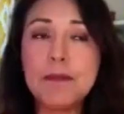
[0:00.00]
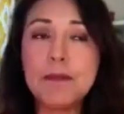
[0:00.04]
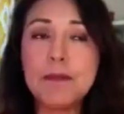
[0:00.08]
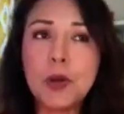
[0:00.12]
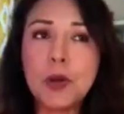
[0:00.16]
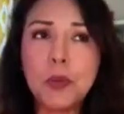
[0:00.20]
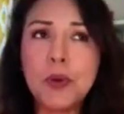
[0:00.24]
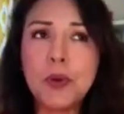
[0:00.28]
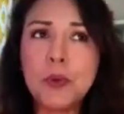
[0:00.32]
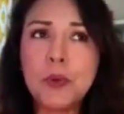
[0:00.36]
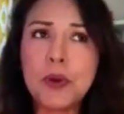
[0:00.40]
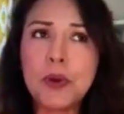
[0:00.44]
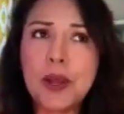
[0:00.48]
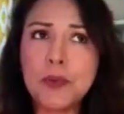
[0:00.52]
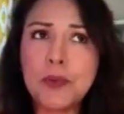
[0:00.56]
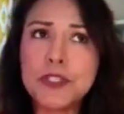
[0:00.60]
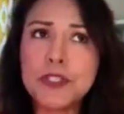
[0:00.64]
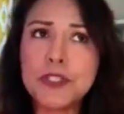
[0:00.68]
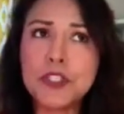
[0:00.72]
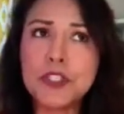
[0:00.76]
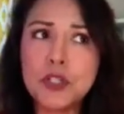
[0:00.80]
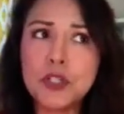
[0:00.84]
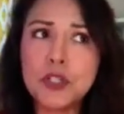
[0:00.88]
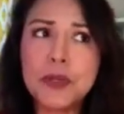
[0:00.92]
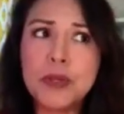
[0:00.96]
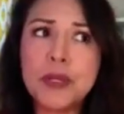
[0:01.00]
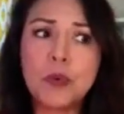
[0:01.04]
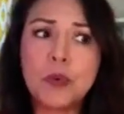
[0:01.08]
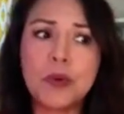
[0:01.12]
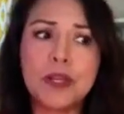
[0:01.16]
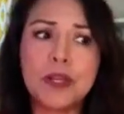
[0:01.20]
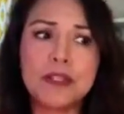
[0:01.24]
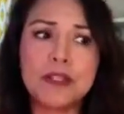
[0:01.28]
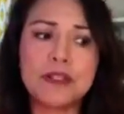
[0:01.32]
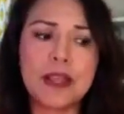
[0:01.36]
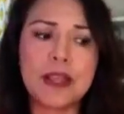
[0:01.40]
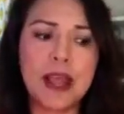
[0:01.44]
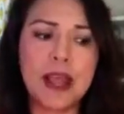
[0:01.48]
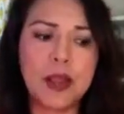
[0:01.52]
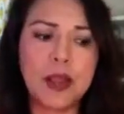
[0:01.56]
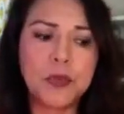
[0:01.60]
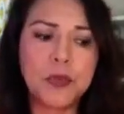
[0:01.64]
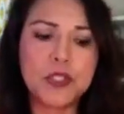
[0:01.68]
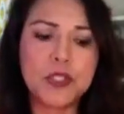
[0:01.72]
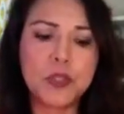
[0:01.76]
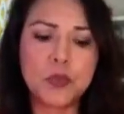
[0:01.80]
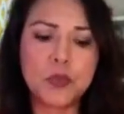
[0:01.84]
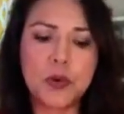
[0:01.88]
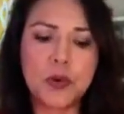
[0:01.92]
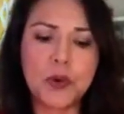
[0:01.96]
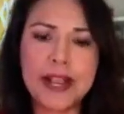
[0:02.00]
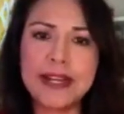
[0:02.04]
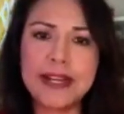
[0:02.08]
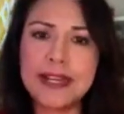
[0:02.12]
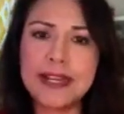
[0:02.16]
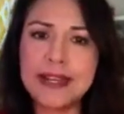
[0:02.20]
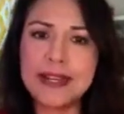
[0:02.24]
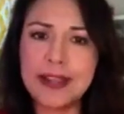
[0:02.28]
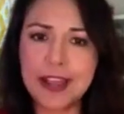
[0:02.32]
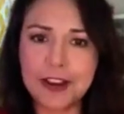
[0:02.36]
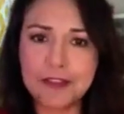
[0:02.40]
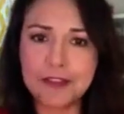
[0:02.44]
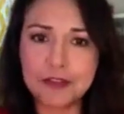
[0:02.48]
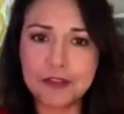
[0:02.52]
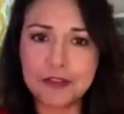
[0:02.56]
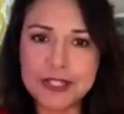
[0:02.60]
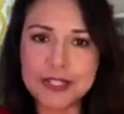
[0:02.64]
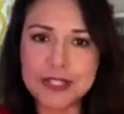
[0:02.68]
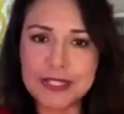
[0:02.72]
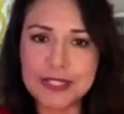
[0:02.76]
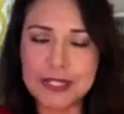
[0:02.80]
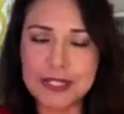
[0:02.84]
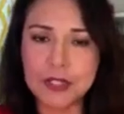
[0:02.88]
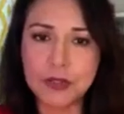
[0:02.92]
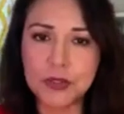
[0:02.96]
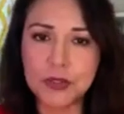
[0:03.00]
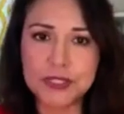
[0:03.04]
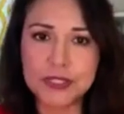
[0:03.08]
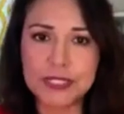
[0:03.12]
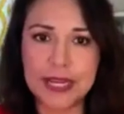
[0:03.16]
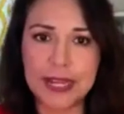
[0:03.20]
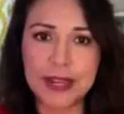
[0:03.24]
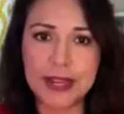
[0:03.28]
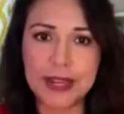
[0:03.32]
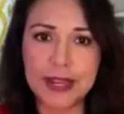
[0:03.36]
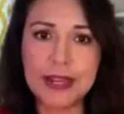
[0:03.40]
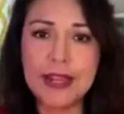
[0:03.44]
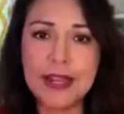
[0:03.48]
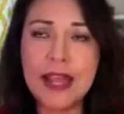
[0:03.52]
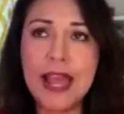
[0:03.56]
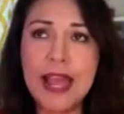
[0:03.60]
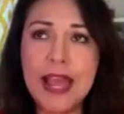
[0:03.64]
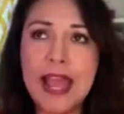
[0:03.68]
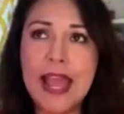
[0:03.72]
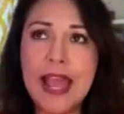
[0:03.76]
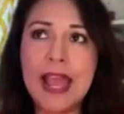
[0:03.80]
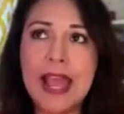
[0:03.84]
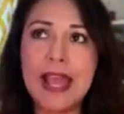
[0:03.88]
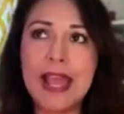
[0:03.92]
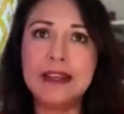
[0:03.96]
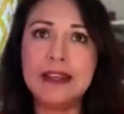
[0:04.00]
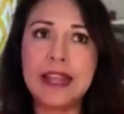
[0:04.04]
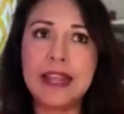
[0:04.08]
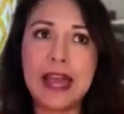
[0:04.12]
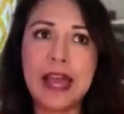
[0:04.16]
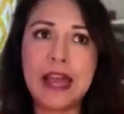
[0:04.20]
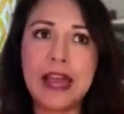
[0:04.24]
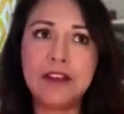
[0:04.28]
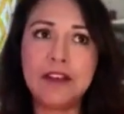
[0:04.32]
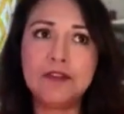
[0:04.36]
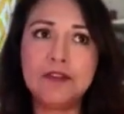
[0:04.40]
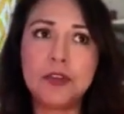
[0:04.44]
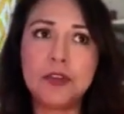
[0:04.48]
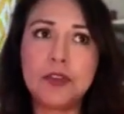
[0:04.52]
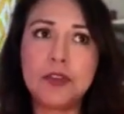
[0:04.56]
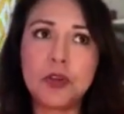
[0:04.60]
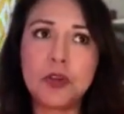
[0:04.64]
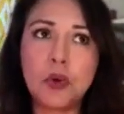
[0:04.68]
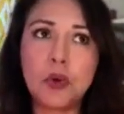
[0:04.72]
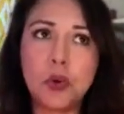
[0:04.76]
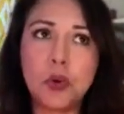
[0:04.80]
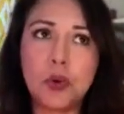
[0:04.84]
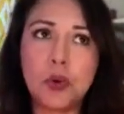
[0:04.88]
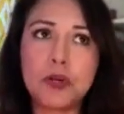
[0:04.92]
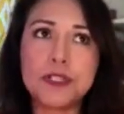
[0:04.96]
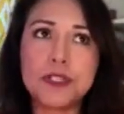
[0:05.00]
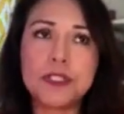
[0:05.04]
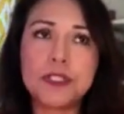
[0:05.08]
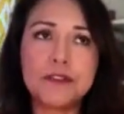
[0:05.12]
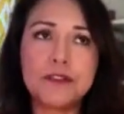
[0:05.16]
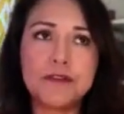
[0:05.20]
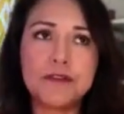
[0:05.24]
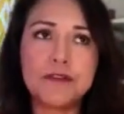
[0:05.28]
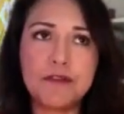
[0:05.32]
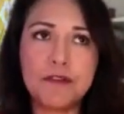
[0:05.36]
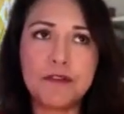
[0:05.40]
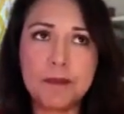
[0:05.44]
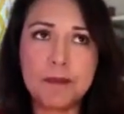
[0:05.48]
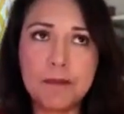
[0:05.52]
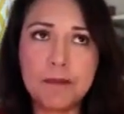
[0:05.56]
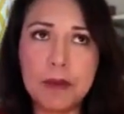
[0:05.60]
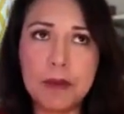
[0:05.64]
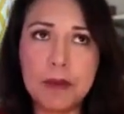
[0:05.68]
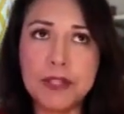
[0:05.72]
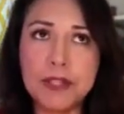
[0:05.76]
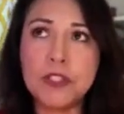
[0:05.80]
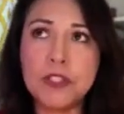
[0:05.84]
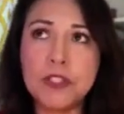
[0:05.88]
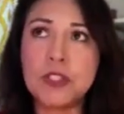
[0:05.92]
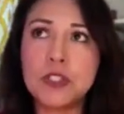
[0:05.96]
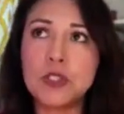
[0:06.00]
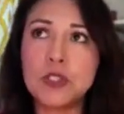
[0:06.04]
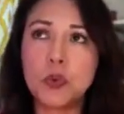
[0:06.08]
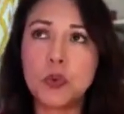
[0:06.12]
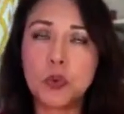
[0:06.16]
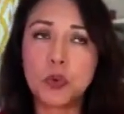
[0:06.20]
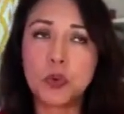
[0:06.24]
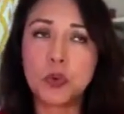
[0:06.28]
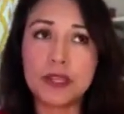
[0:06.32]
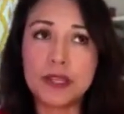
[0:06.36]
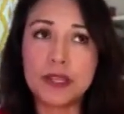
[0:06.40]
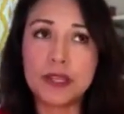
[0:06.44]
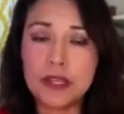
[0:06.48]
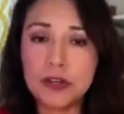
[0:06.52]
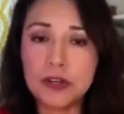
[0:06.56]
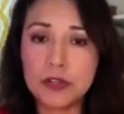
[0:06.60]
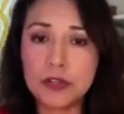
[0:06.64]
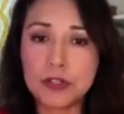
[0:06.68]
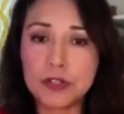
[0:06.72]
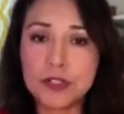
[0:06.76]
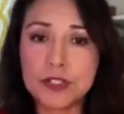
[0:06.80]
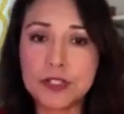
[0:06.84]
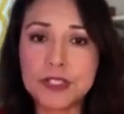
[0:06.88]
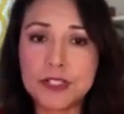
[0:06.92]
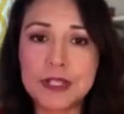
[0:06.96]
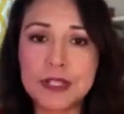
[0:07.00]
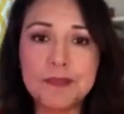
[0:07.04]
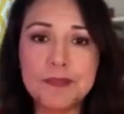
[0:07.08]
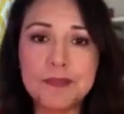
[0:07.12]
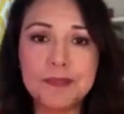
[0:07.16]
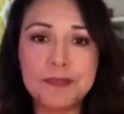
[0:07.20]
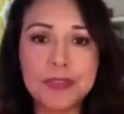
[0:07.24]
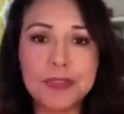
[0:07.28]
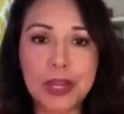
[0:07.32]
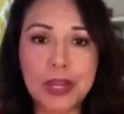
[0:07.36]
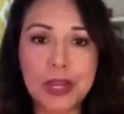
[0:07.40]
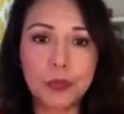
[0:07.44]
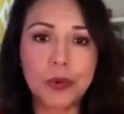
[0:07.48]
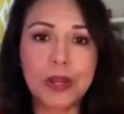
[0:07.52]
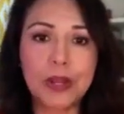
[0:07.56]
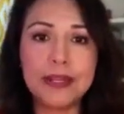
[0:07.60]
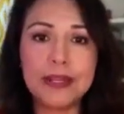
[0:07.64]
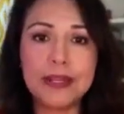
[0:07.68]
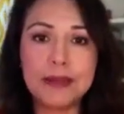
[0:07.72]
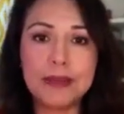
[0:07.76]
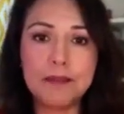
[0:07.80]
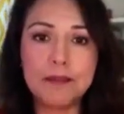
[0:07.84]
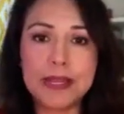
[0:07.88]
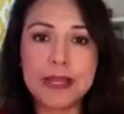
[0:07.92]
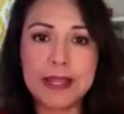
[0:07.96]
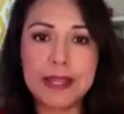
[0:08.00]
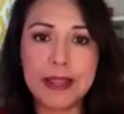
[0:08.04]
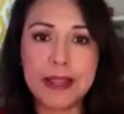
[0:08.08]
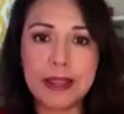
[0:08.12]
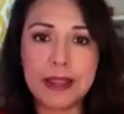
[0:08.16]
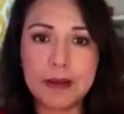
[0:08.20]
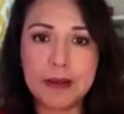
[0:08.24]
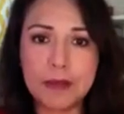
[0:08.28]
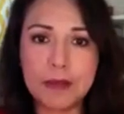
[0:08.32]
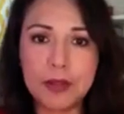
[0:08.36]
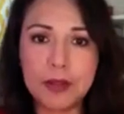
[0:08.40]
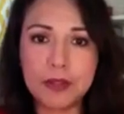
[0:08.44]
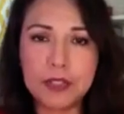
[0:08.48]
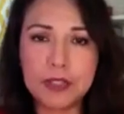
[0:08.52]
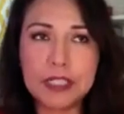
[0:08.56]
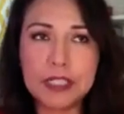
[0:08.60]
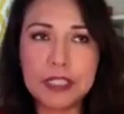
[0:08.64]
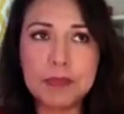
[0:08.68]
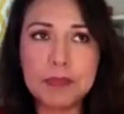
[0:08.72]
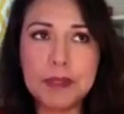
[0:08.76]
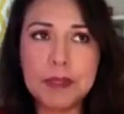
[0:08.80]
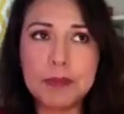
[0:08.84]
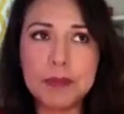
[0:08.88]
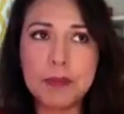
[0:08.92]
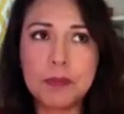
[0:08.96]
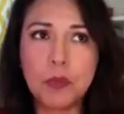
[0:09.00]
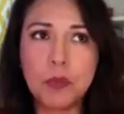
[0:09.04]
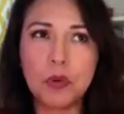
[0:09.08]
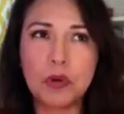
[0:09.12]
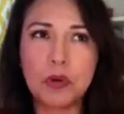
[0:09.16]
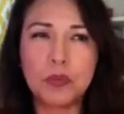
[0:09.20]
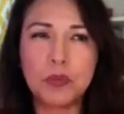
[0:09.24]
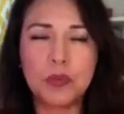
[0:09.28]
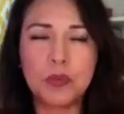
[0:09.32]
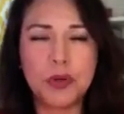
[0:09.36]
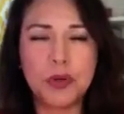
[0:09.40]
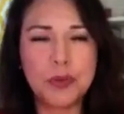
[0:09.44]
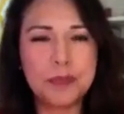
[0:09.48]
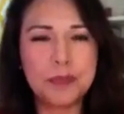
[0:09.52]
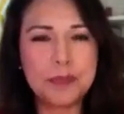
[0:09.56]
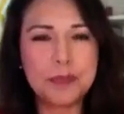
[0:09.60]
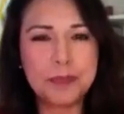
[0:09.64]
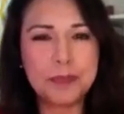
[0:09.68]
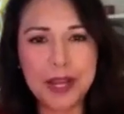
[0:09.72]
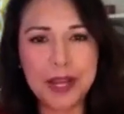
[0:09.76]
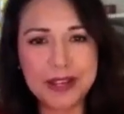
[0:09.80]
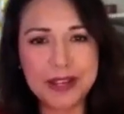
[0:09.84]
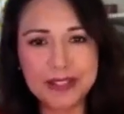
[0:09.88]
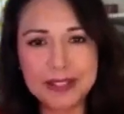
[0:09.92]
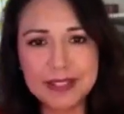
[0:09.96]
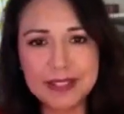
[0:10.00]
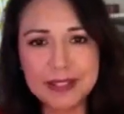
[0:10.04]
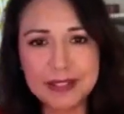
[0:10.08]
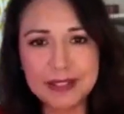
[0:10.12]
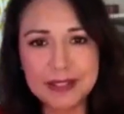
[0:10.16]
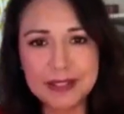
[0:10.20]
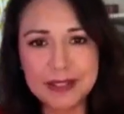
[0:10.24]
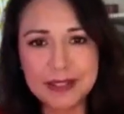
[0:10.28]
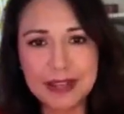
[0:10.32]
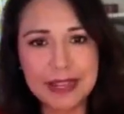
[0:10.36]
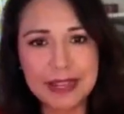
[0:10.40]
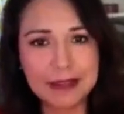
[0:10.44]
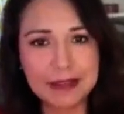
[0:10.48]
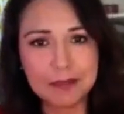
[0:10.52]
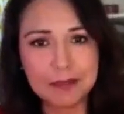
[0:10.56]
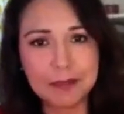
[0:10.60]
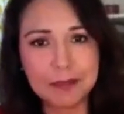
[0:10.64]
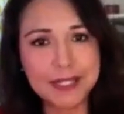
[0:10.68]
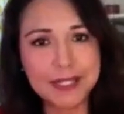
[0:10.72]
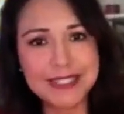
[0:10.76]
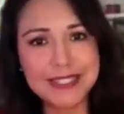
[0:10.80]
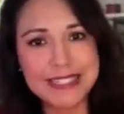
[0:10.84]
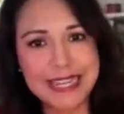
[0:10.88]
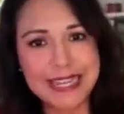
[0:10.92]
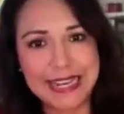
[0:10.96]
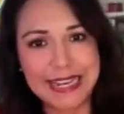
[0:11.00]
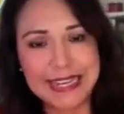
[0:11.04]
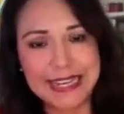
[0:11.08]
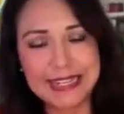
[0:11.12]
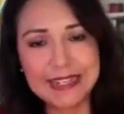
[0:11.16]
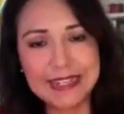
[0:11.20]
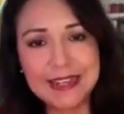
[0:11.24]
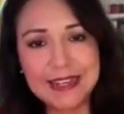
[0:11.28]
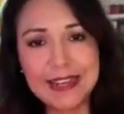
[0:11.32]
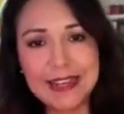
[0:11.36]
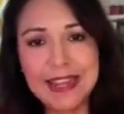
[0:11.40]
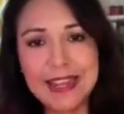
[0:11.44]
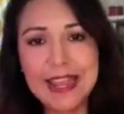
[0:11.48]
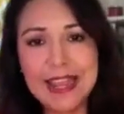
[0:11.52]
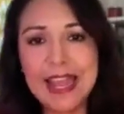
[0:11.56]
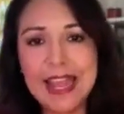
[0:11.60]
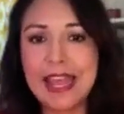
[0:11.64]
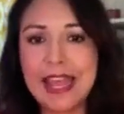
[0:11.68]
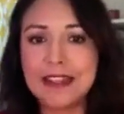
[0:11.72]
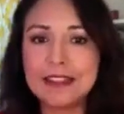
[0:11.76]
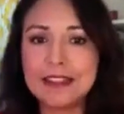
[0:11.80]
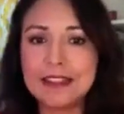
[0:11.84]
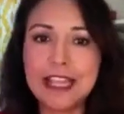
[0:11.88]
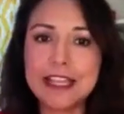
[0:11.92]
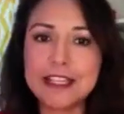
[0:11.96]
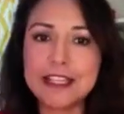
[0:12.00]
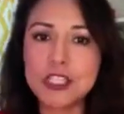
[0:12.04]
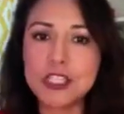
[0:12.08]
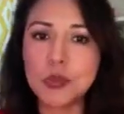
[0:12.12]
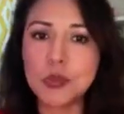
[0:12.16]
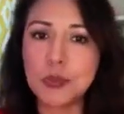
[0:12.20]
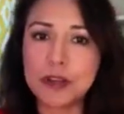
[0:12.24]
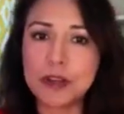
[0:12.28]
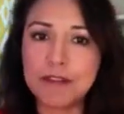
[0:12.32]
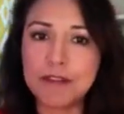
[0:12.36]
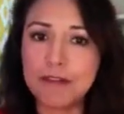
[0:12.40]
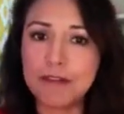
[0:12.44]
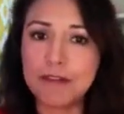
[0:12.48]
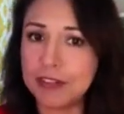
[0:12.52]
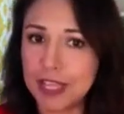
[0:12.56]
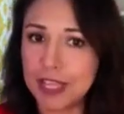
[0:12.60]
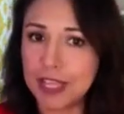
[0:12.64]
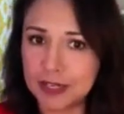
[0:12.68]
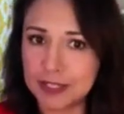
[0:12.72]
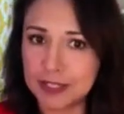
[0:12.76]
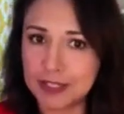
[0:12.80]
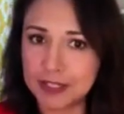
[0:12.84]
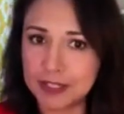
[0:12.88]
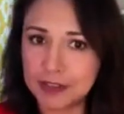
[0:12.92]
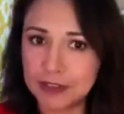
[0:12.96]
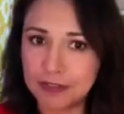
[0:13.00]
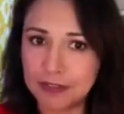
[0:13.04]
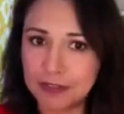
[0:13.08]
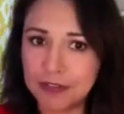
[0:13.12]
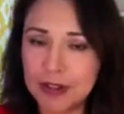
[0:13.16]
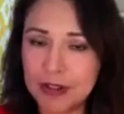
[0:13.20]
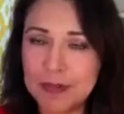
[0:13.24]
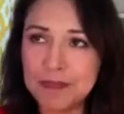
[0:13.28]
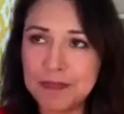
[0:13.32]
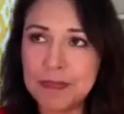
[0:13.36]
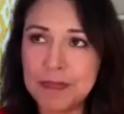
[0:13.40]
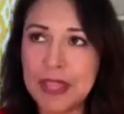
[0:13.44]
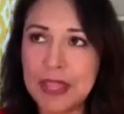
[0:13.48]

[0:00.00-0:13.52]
But what I was doing was I was writing every single day. And after the course of months or years, that writing became a little bit more robotic and mundane and less reflective.